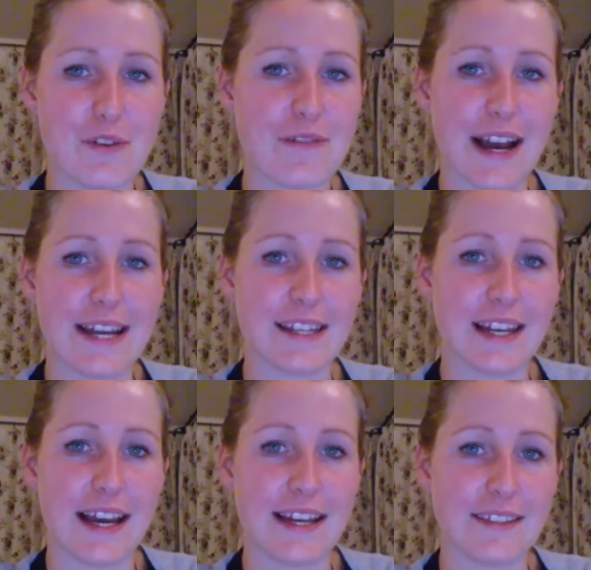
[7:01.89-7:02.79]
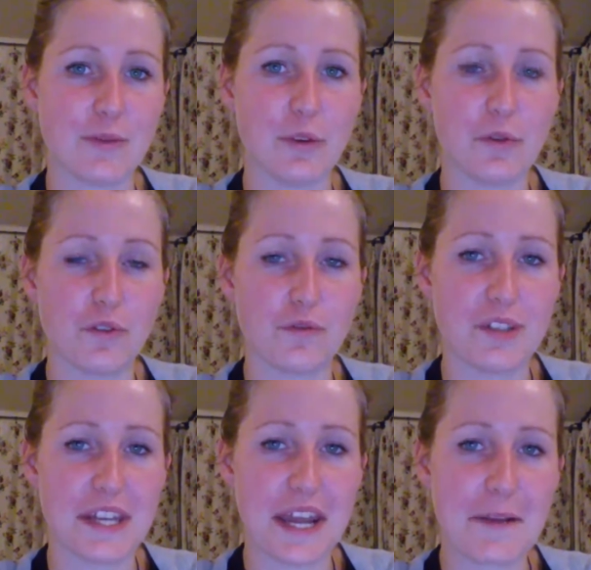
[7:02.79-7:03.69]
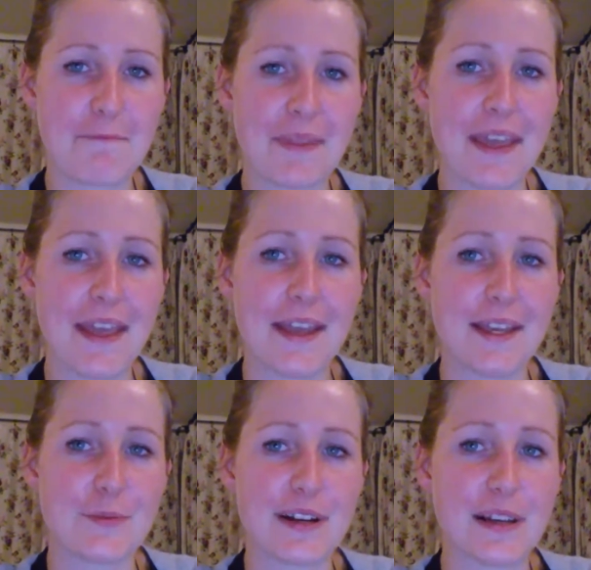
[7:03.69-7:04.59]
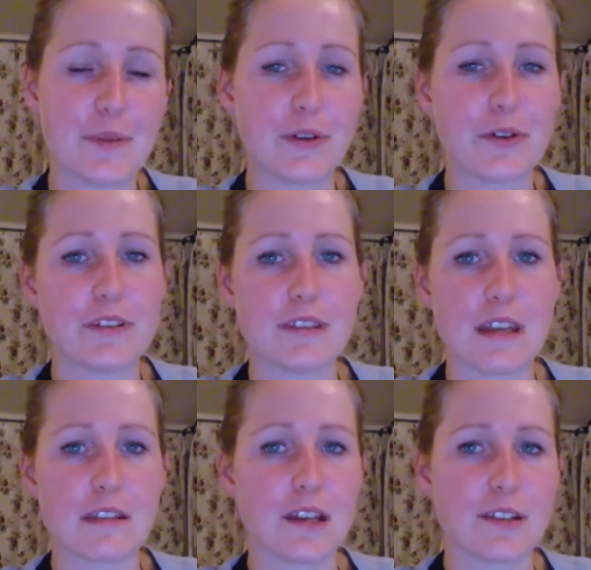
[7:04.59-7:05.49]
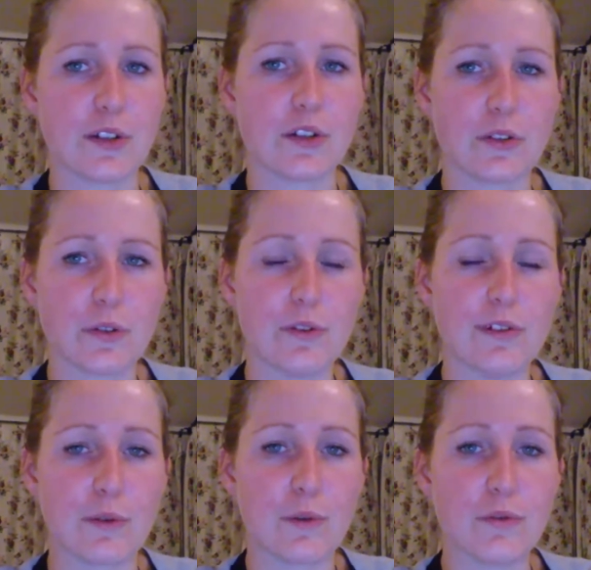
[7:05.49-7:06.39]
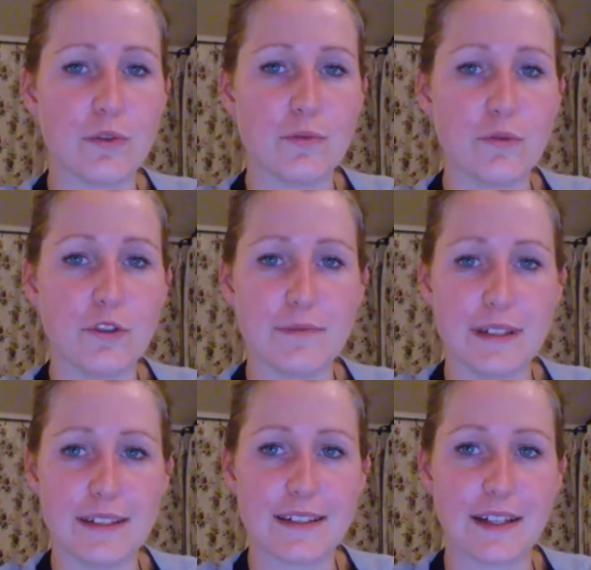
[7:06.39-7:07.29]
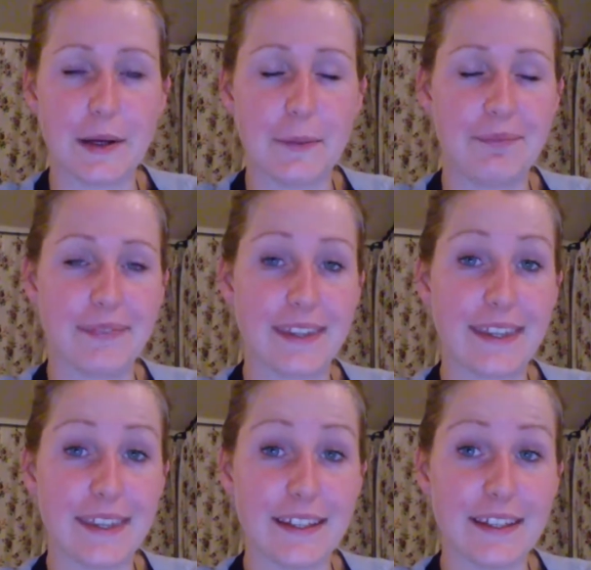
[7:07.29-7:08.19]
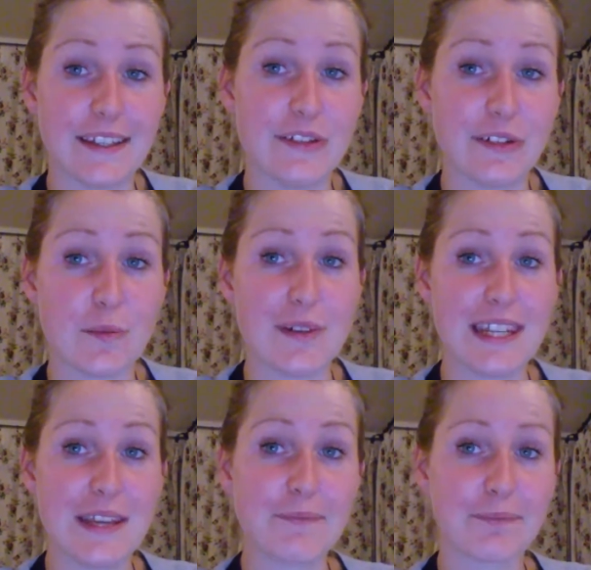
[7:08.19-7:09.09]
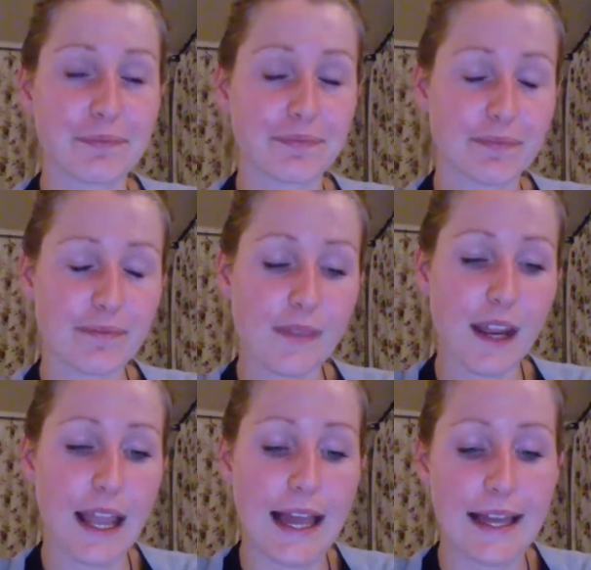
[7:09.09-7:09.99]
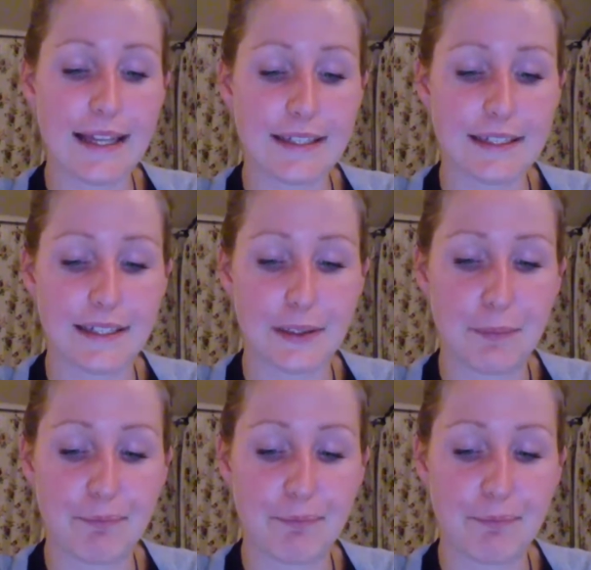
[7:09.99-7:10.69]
and revitalize the World Raw Food Day, especially because there's such a huge raw foods movement here in Germany. And